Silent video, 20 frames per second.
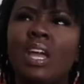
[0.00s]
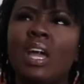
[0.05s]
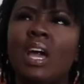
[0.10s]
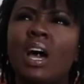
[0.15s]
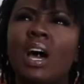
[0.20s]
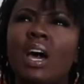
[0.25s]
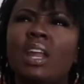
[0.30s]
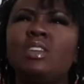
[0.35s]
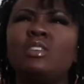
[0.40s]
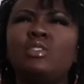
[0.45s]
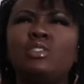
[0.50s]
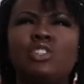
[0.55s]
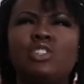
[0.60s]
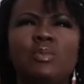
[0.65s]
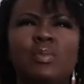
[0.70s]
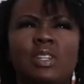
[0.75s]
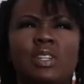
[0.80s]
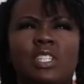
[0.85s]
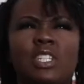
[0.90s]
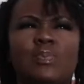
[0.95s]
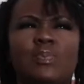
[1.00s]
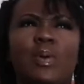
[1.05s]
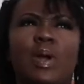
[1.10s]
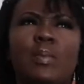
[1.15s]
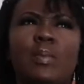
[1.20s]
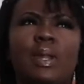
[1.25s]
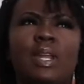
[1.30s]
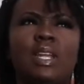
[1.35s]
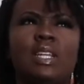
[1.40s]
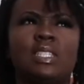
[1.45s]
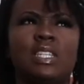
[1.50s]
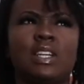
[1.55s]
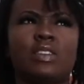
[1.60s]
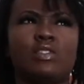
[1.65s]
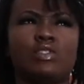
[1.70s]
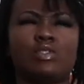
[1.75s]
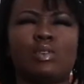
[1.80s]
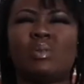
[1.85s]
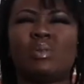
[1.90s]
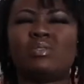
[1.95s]
I didn't do too much experimenting in secondary
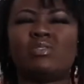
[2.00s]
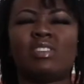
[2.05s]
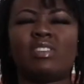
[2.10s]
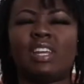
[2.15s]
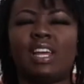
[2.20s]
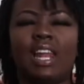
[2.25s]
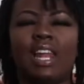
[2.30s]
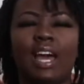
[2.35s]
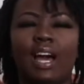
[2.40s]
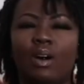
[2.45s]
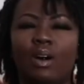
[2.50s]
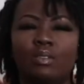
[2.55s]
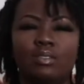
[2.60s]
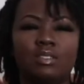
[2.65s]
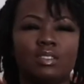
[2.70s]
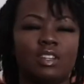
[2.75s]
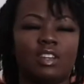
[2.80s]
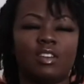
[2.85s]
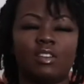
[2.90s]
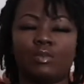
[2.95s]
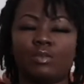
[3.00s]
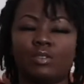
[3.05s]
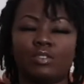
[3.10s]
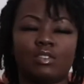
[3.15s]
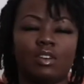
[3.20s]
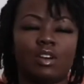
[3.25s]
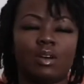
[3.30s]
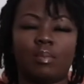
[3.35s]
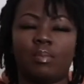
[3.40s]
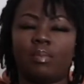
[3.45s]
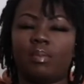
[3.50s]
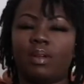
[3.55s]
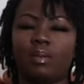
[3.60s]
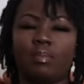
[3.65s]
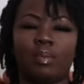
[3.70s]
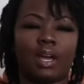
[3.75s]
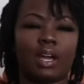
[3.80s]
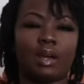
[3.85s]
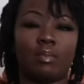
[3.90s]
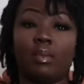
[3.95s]
school. I wasn't really allowed. I know anyone's got a
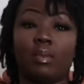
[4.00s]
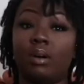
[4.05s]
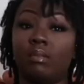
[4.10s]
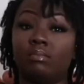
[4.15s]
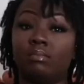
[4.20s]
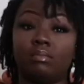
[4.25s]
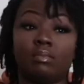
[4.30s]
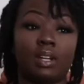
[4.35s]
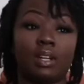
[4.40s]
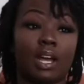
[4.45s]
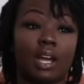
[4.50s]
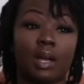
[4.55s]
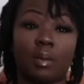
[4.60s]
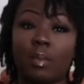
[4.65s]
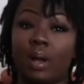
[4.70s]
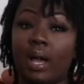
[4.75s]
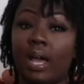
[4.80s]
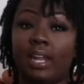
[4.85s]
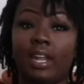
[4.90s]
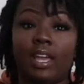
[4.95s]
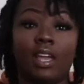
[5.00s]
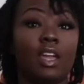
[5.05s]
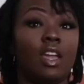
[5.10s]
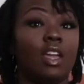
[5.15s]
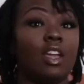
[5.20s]
black mum, like mine.